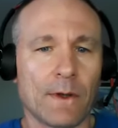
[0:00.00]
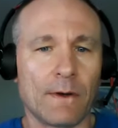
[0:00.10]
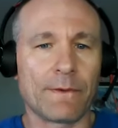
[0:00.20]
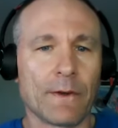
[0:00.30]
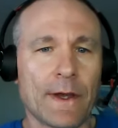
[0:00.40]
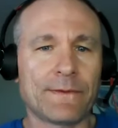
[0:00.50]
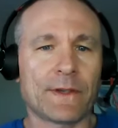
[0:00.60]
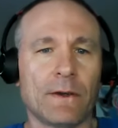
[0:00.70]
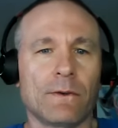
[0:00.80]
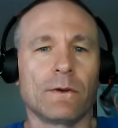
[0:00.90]
of their life
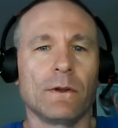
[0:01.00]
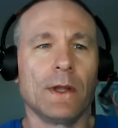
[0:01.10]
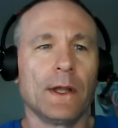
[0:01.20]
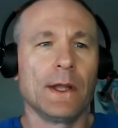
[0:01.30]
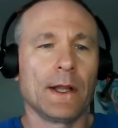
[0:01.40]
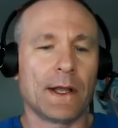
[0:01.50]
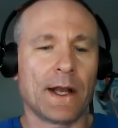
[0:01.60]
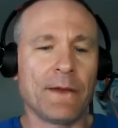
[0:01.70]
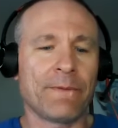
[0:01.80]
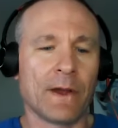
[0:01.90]
cycle.
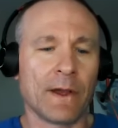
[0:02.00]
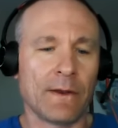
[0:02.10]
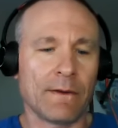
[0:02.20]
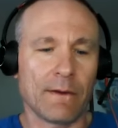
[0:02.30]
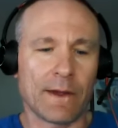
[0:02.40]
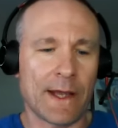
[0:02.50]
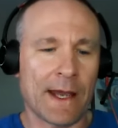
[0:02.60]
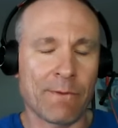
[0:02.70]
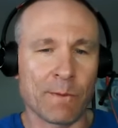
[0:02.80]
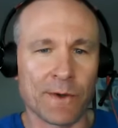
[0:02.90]
And I find that I
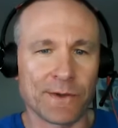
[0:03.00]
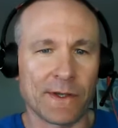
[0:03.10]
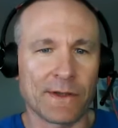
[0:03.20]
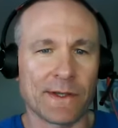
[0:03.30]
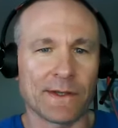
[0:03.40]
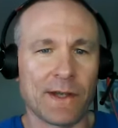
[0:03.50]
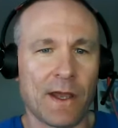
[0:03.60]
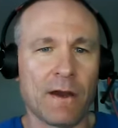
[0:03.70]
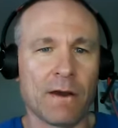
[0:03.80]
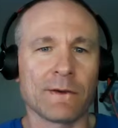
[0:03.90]
have the most success
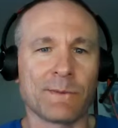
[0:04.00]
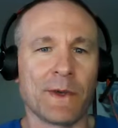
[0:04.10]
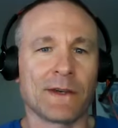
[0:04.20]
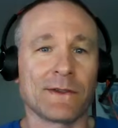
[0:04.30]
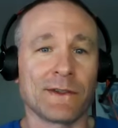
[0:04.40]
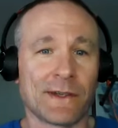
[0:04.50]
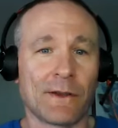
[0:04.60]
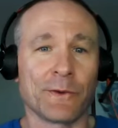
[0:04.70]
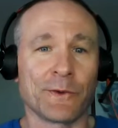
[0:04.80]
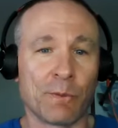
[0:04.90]
here is because the
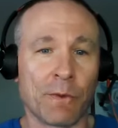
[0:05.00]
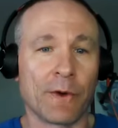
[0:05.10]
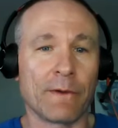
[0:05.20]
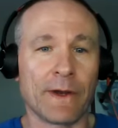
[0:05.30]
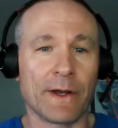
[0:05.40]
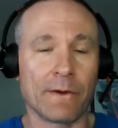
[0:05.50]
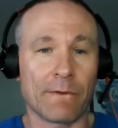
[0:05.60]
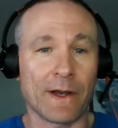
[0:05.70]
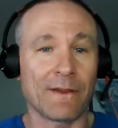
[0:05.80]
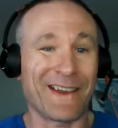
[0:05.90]
sellers are motivated,
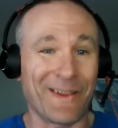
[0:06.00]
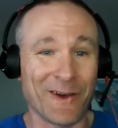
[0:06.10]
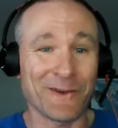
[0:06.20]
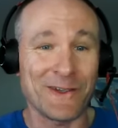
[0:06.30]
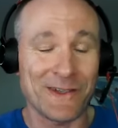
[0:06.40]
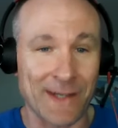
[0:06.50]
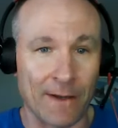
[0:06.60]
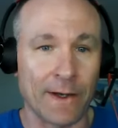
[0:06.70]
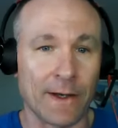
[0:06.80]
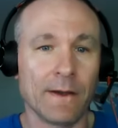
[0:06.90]
right? Like they're
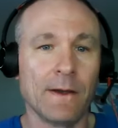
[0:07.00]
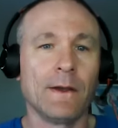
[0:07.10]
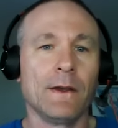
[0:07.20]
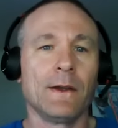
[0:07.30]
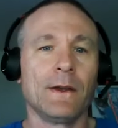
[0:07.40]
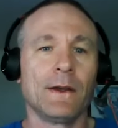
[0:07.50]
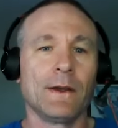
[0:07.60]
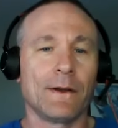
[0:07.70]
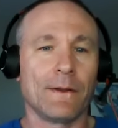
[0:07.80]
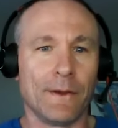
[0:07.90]
selling
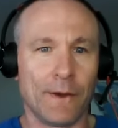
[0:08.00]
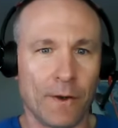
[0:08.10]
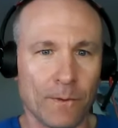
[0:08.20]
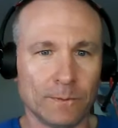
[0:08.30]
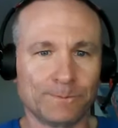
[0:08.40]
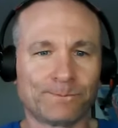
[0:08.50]
the note.